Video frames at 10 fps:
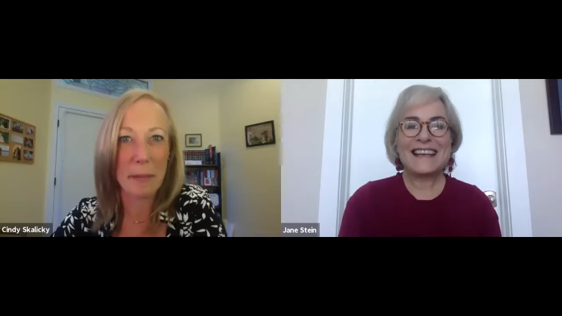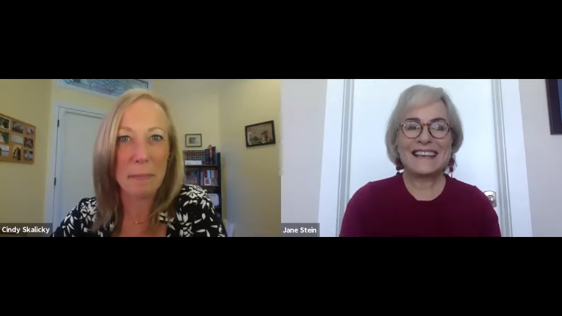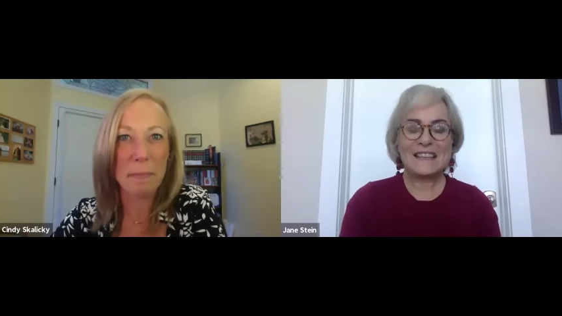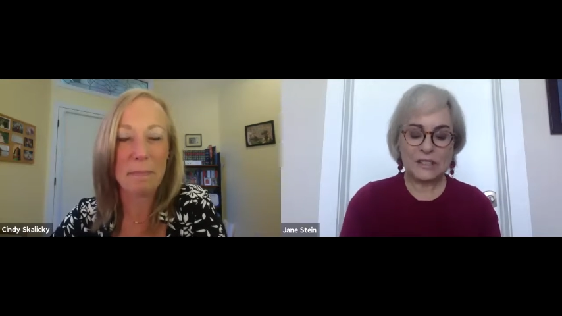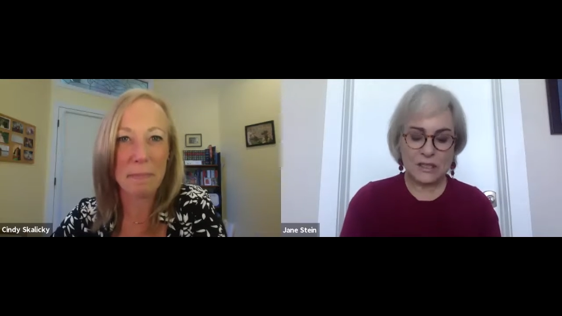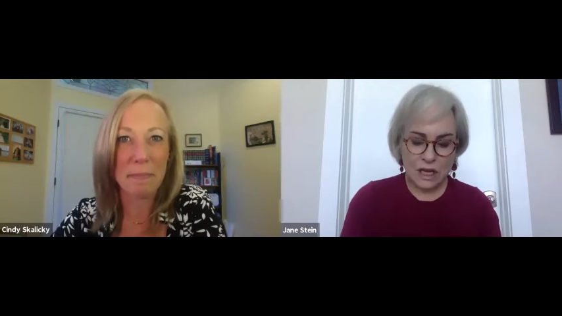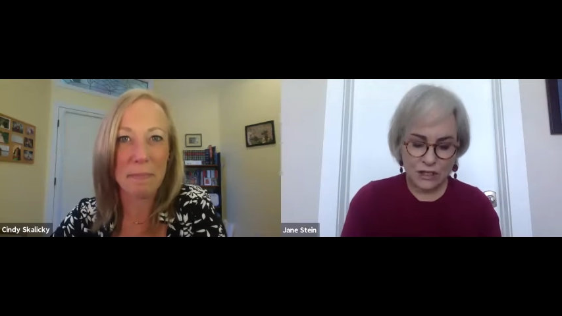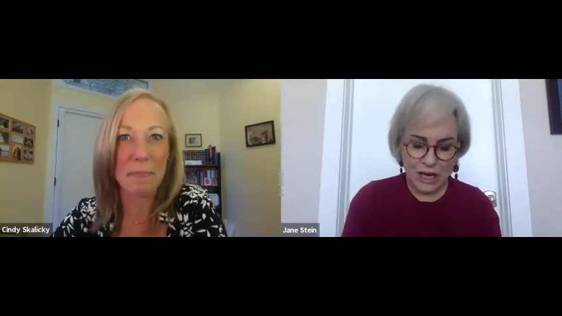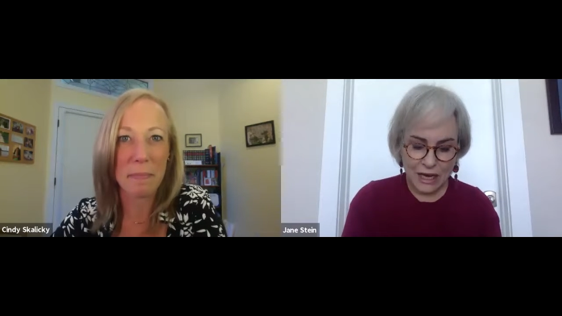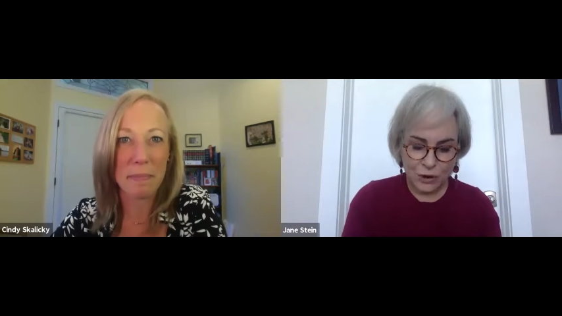Speaker 1: is
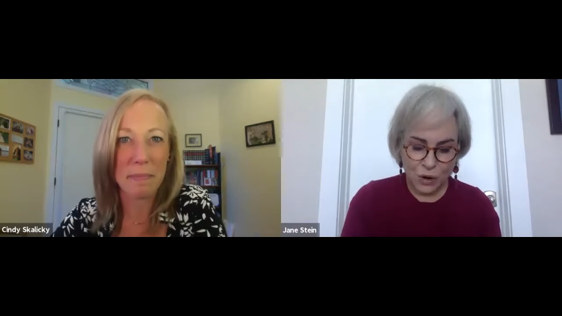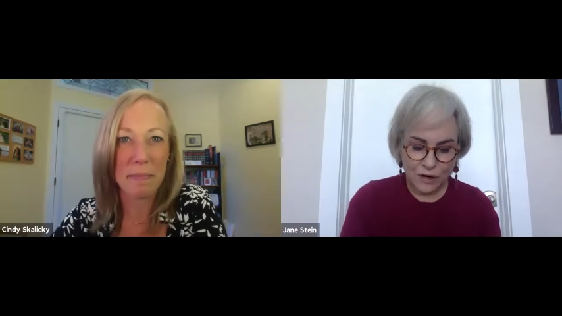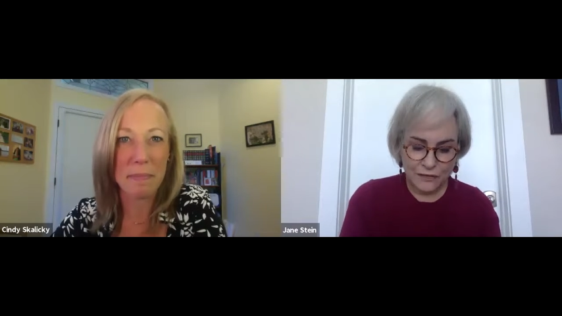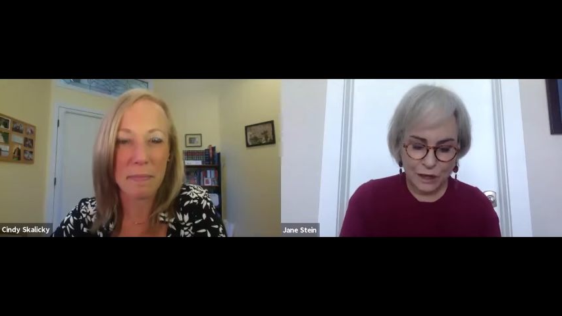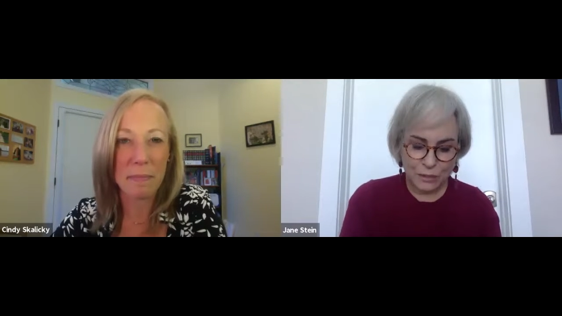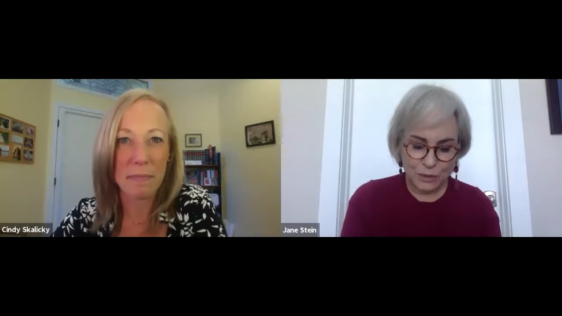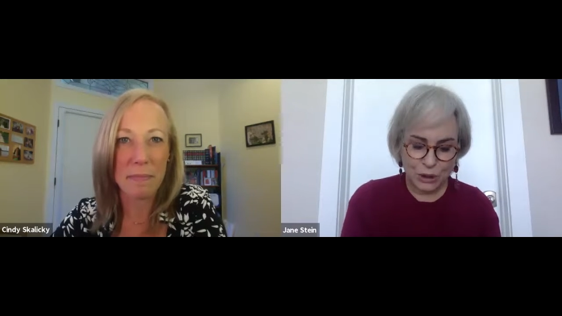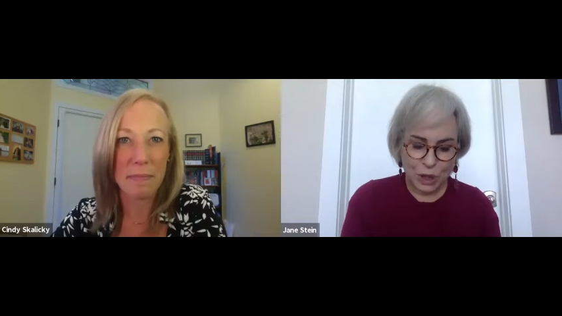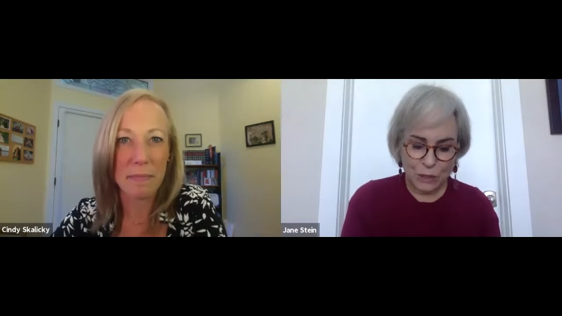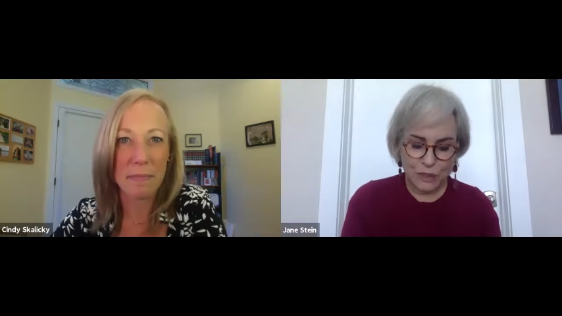a Jack Kornfield
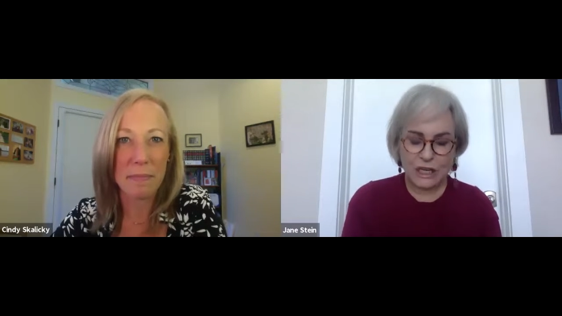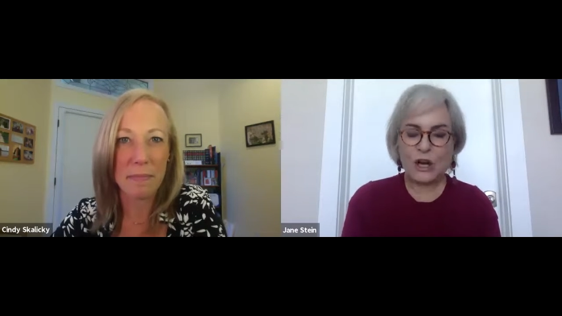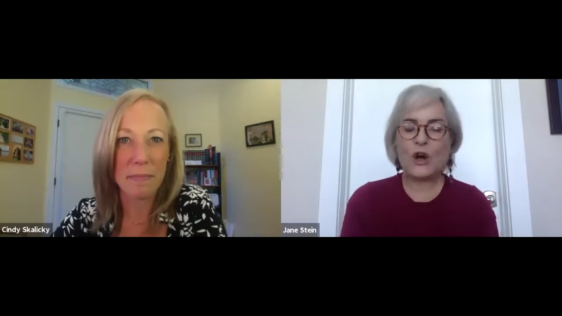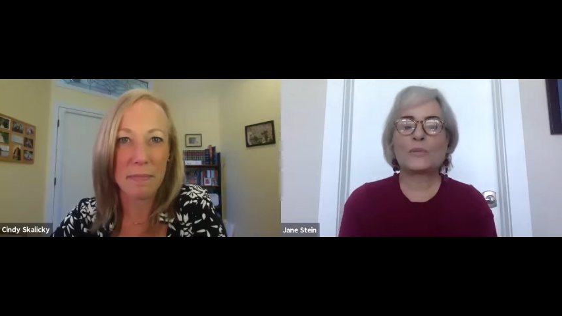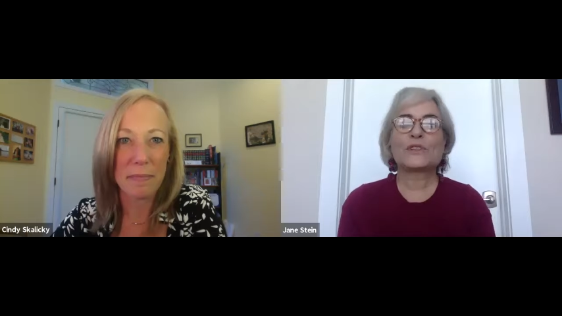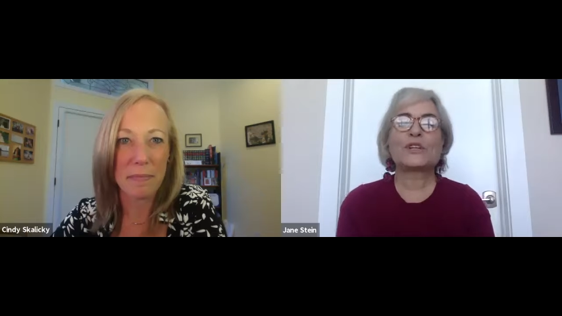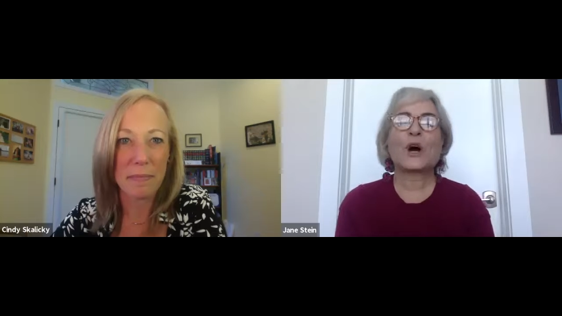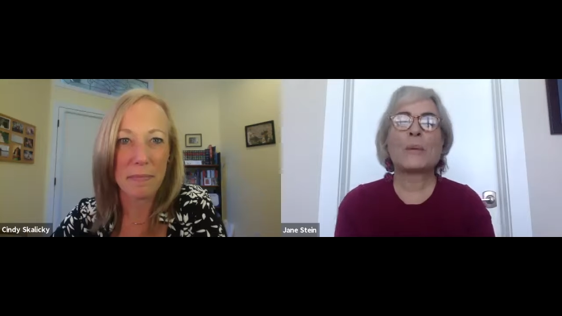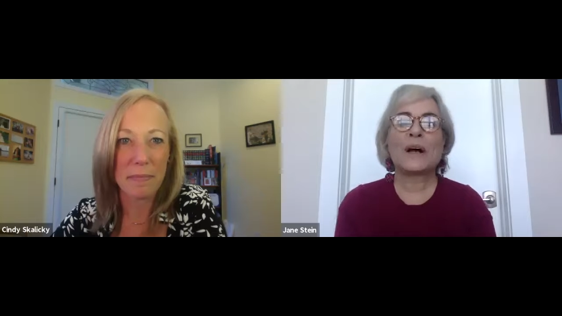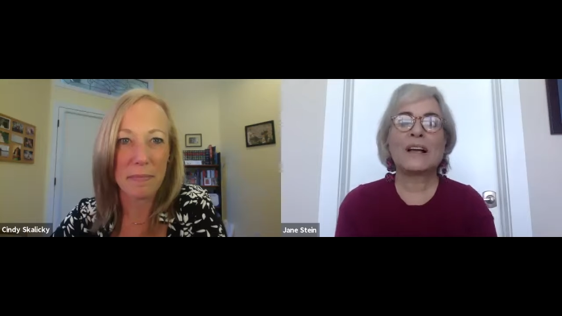book called Bringing Home the
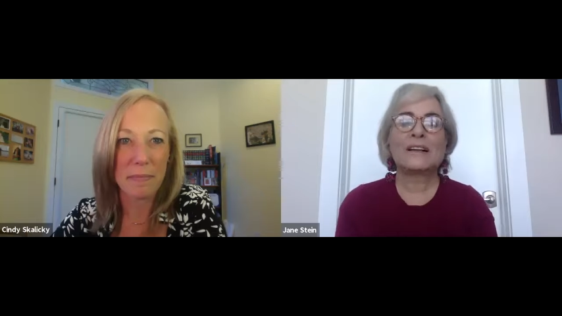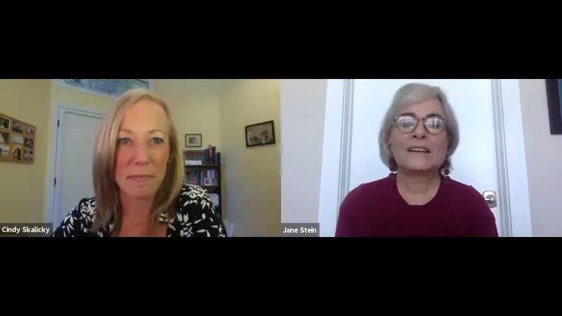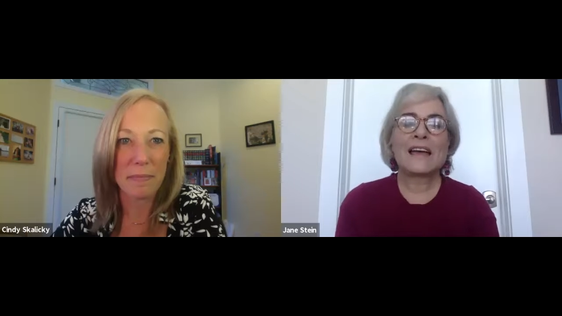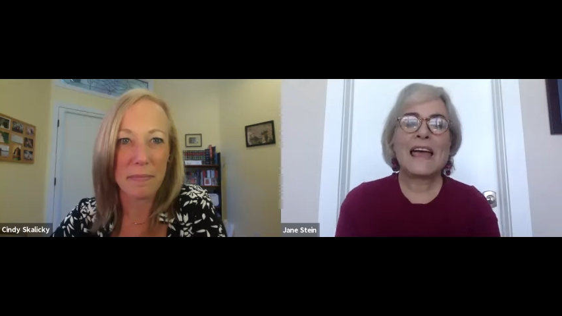Dharma.